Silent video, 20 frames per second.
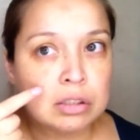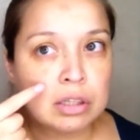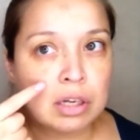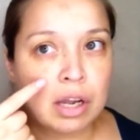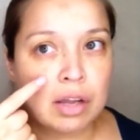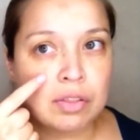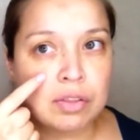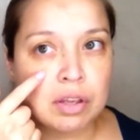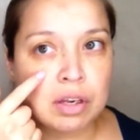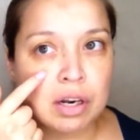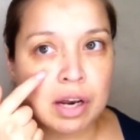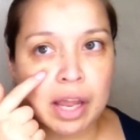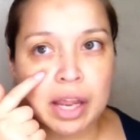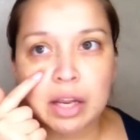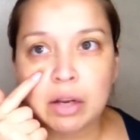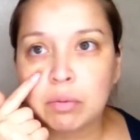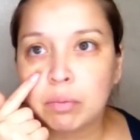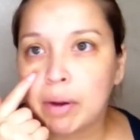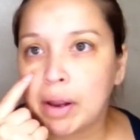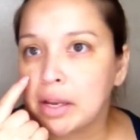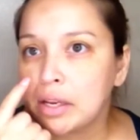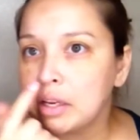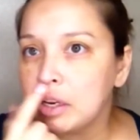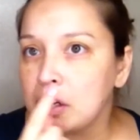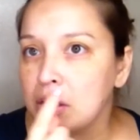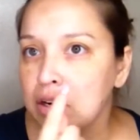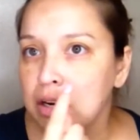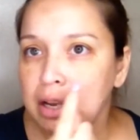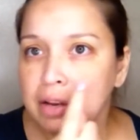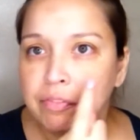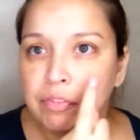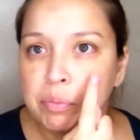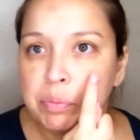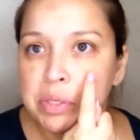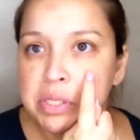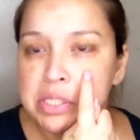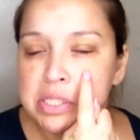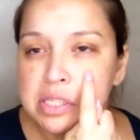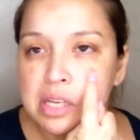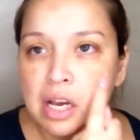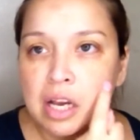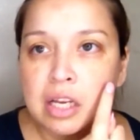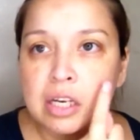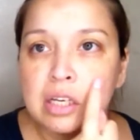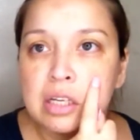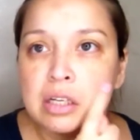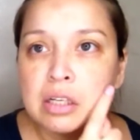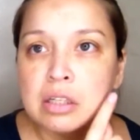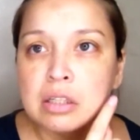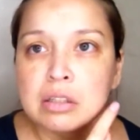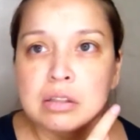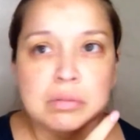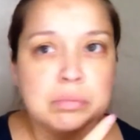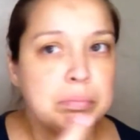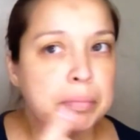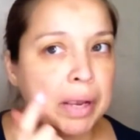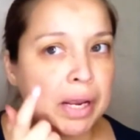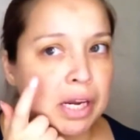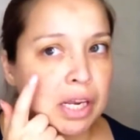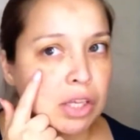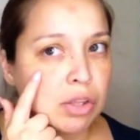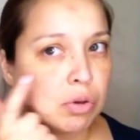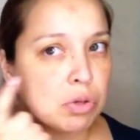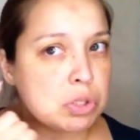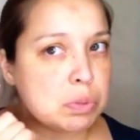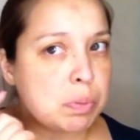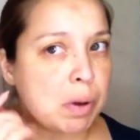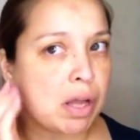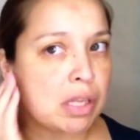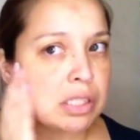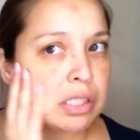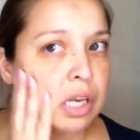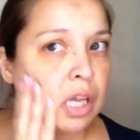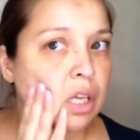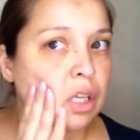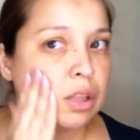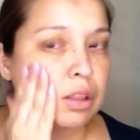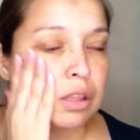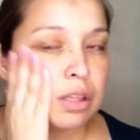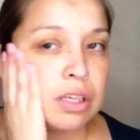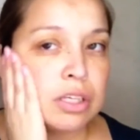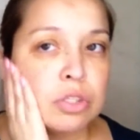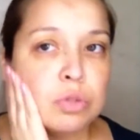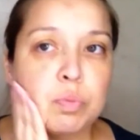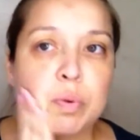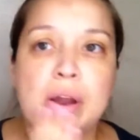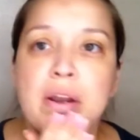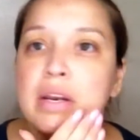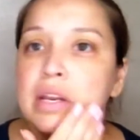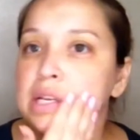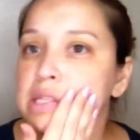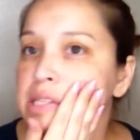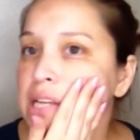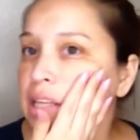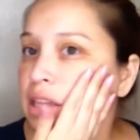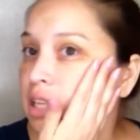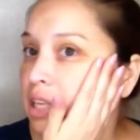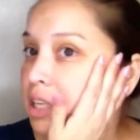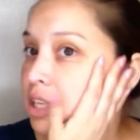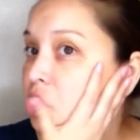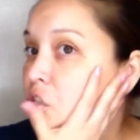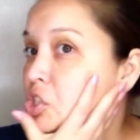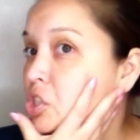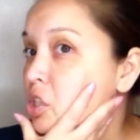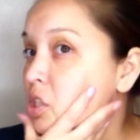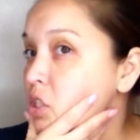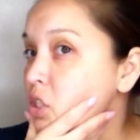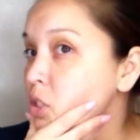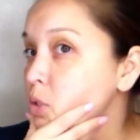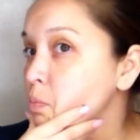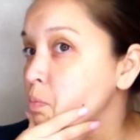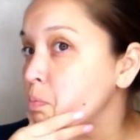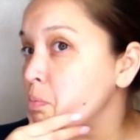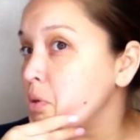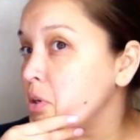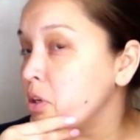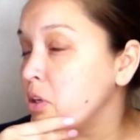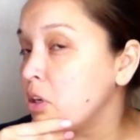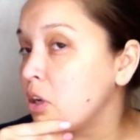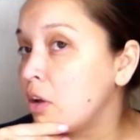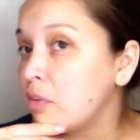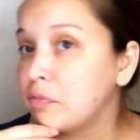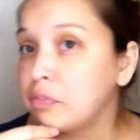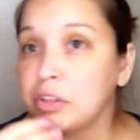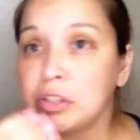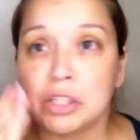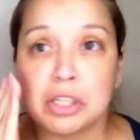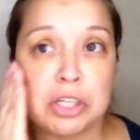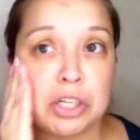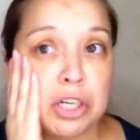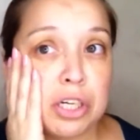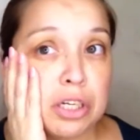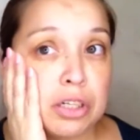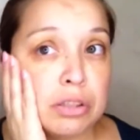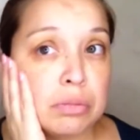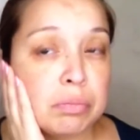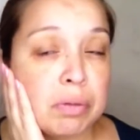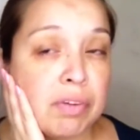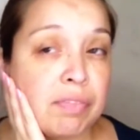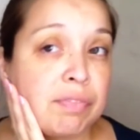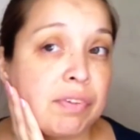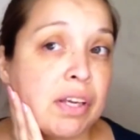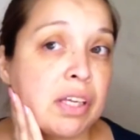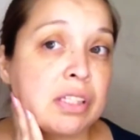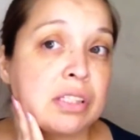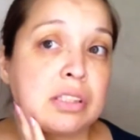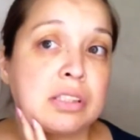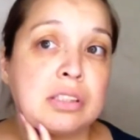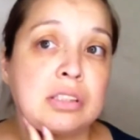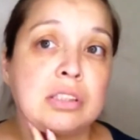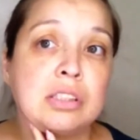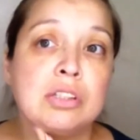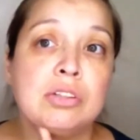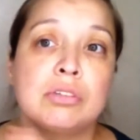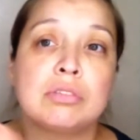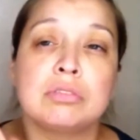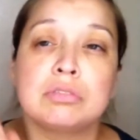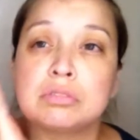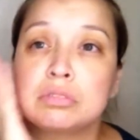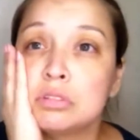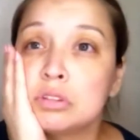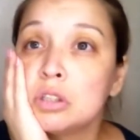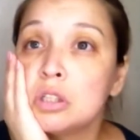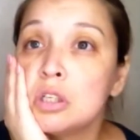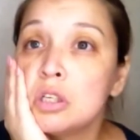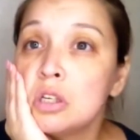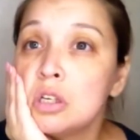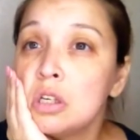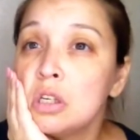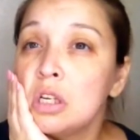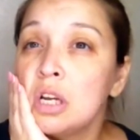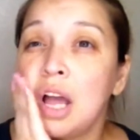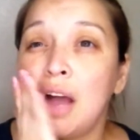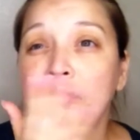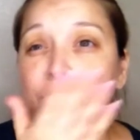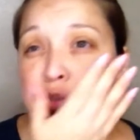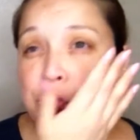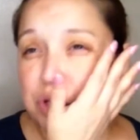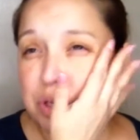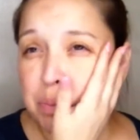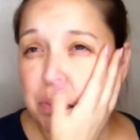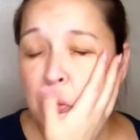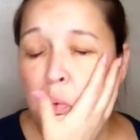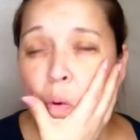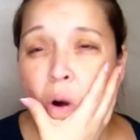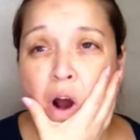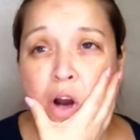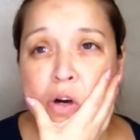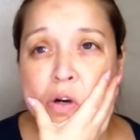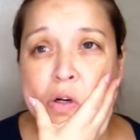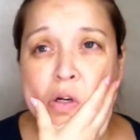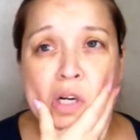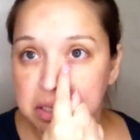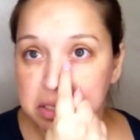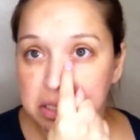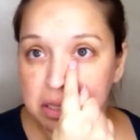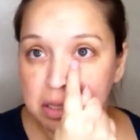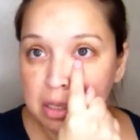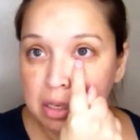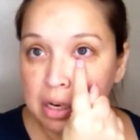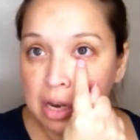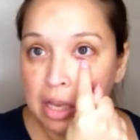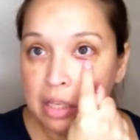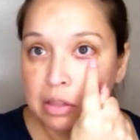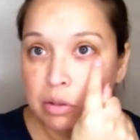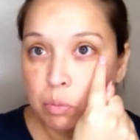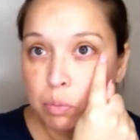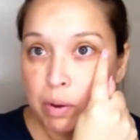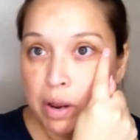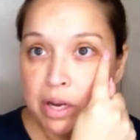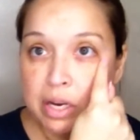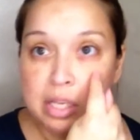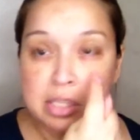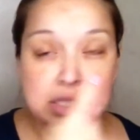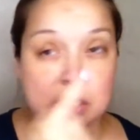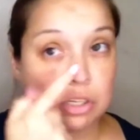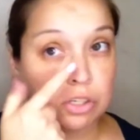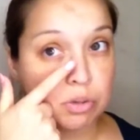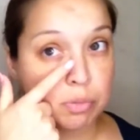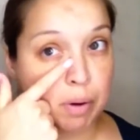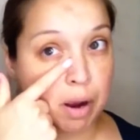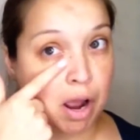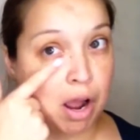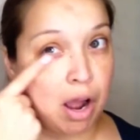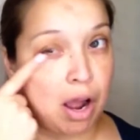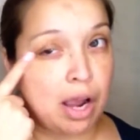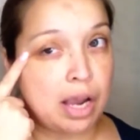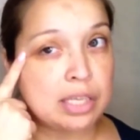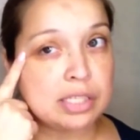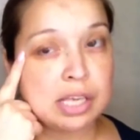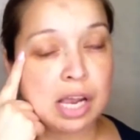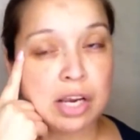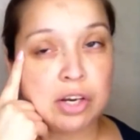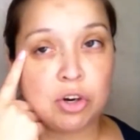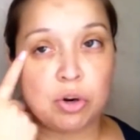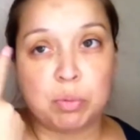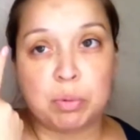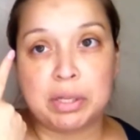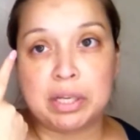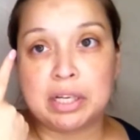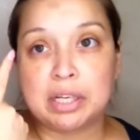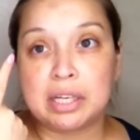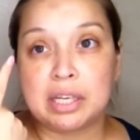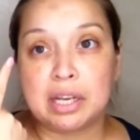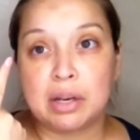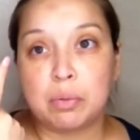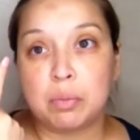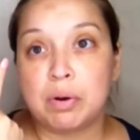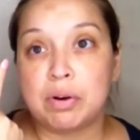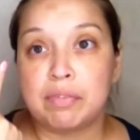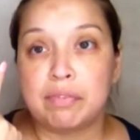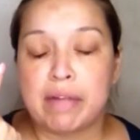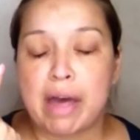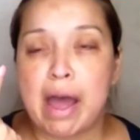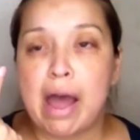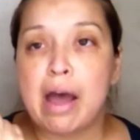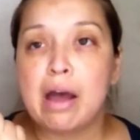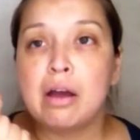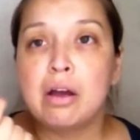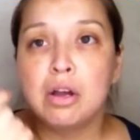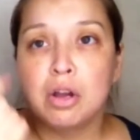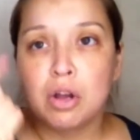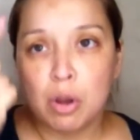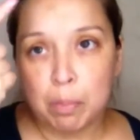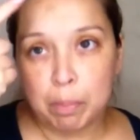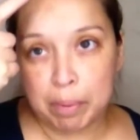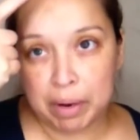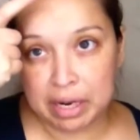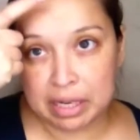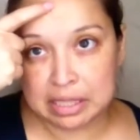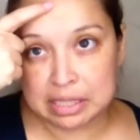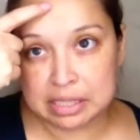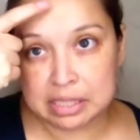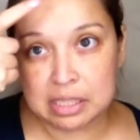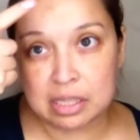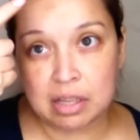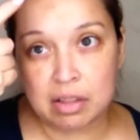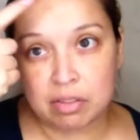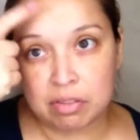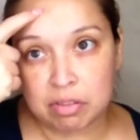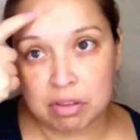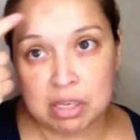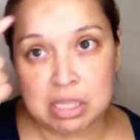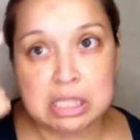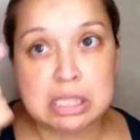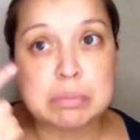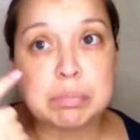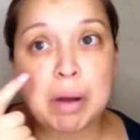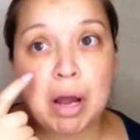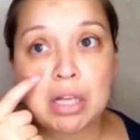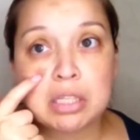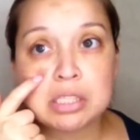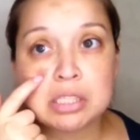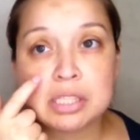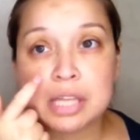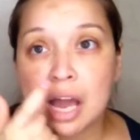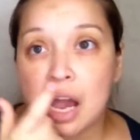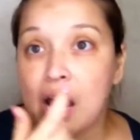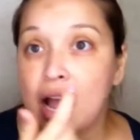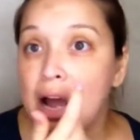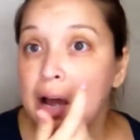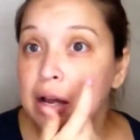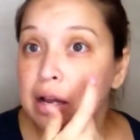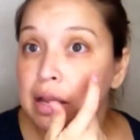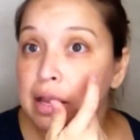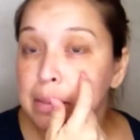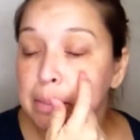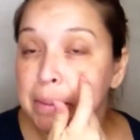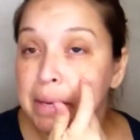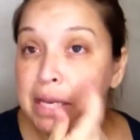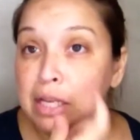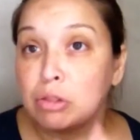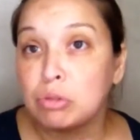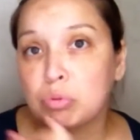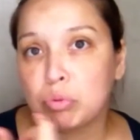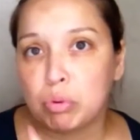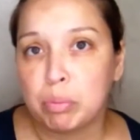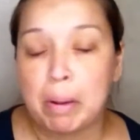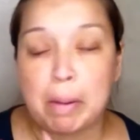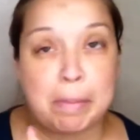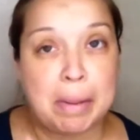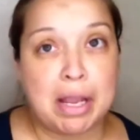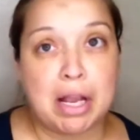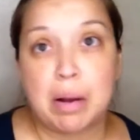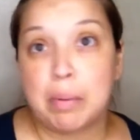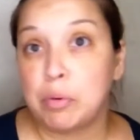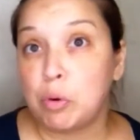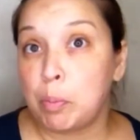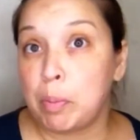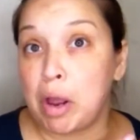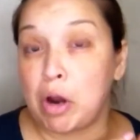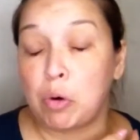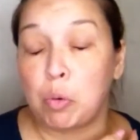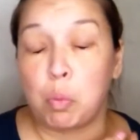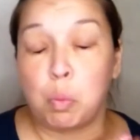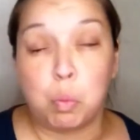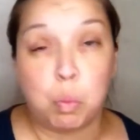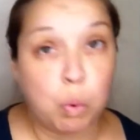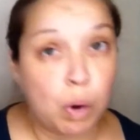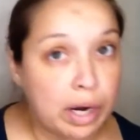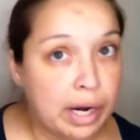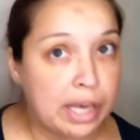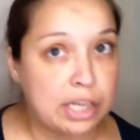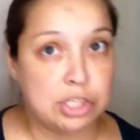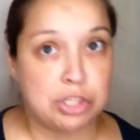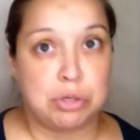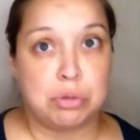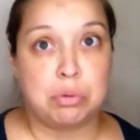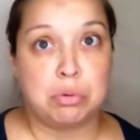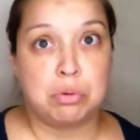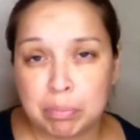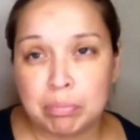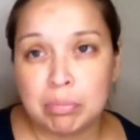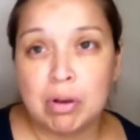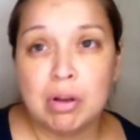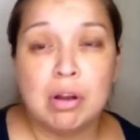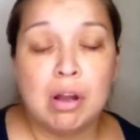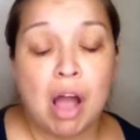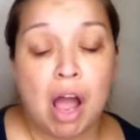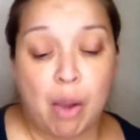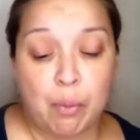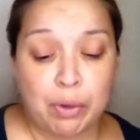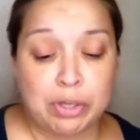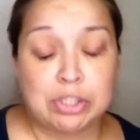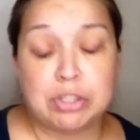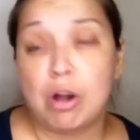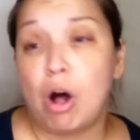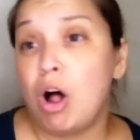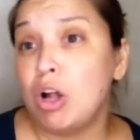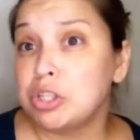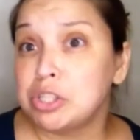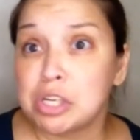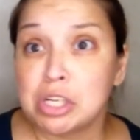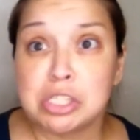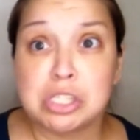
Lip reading: and then like right here, like from the sun, mainly those spots. Like these redness, I think is just me not feeling good. My face, you know, I have to drink more water. And then like the redness under my eyes, I normally can get rid of that, but it's these spots that peek through my makeup no matter what I do. I went to Ulta,